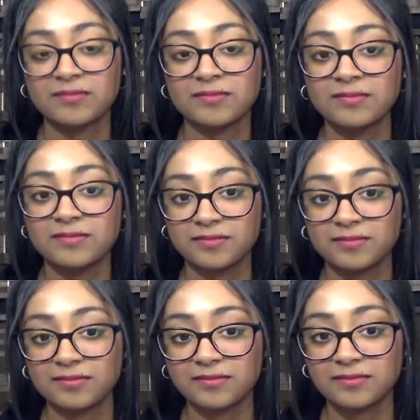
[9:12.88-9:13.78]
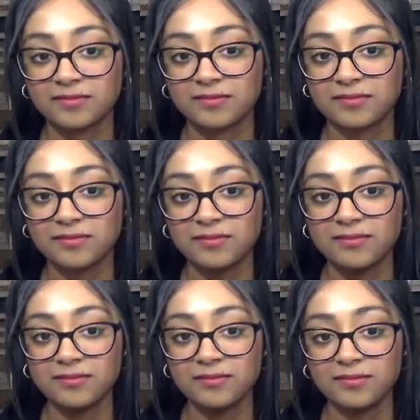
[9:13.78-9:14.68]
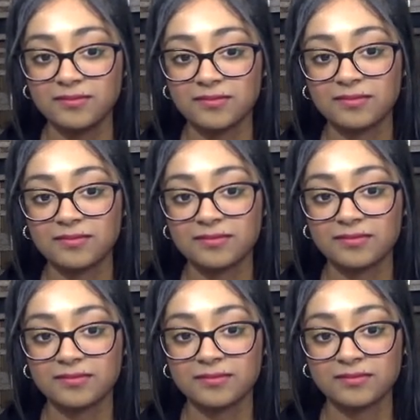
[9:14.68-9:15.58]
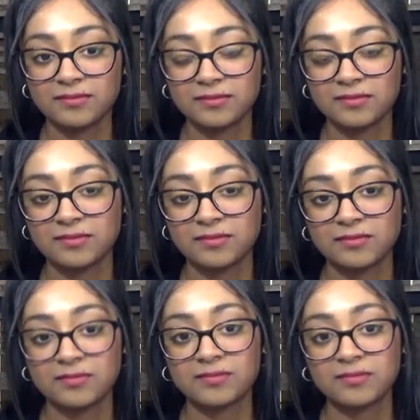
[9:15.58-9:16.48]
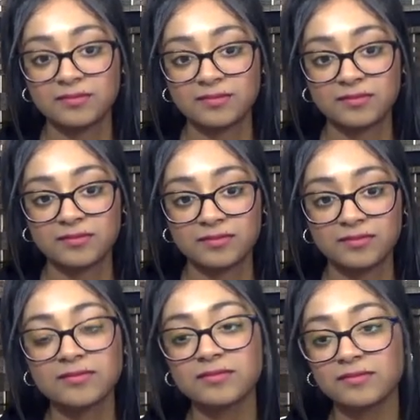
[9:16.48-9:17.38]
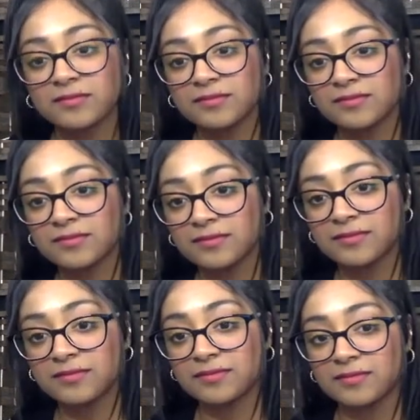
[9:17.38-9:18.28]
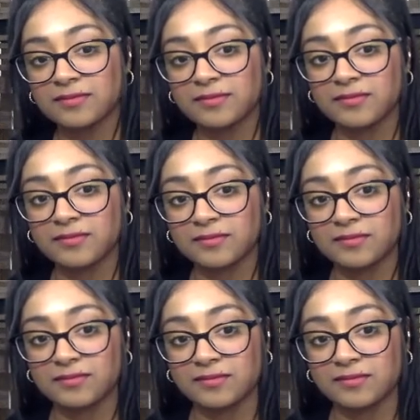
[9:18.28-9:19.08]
(silent)